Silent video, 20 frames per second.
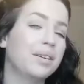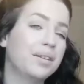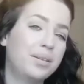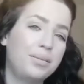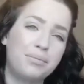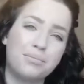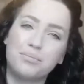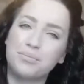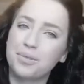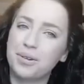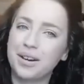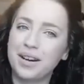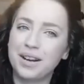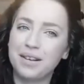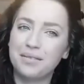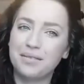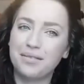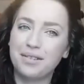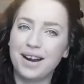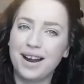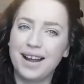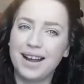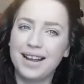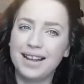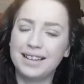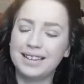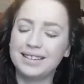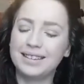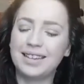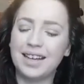Good morning
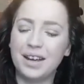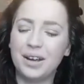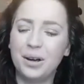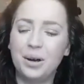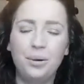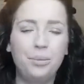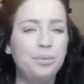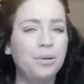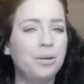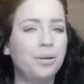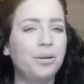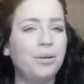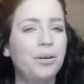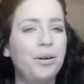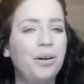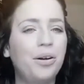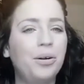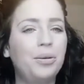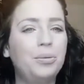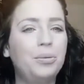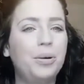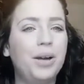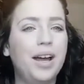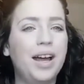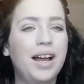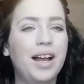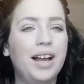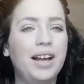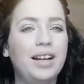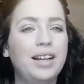friends, I hope you're all
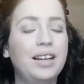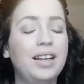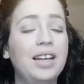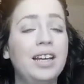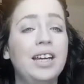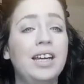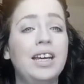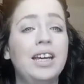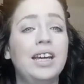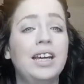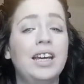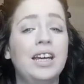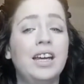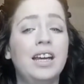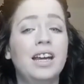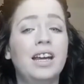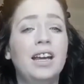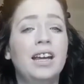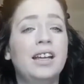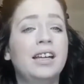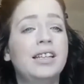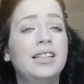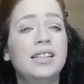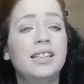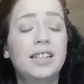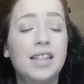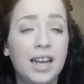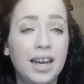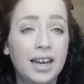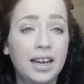well.
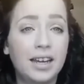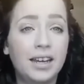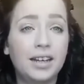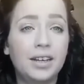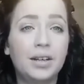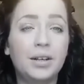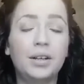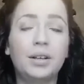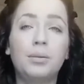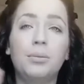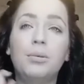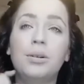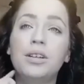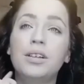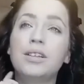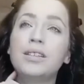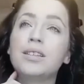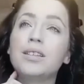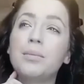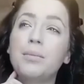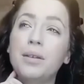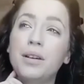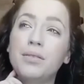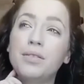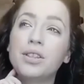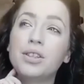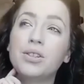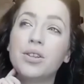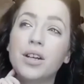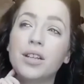Today was a bit of
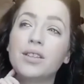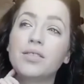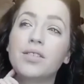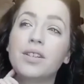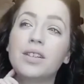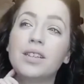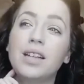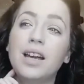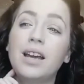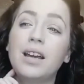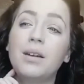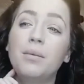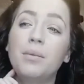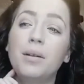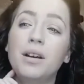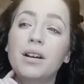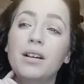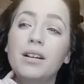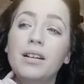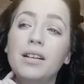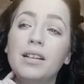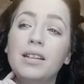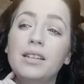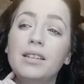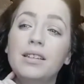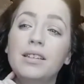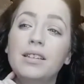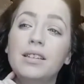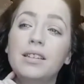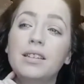a stressful day
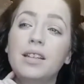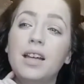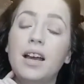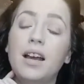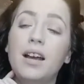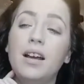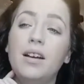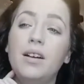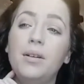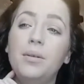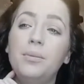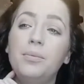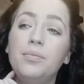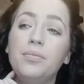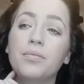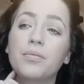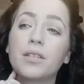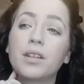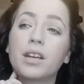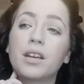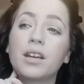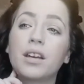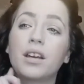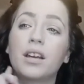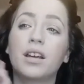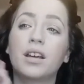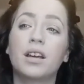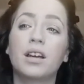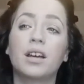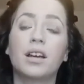because I
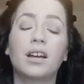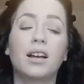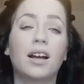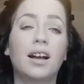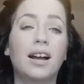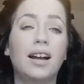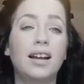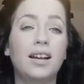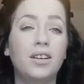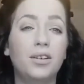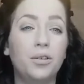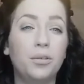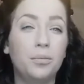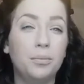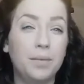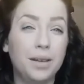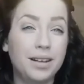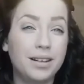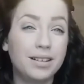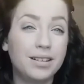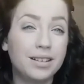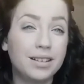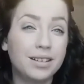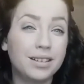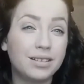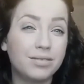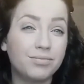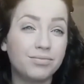had no milk.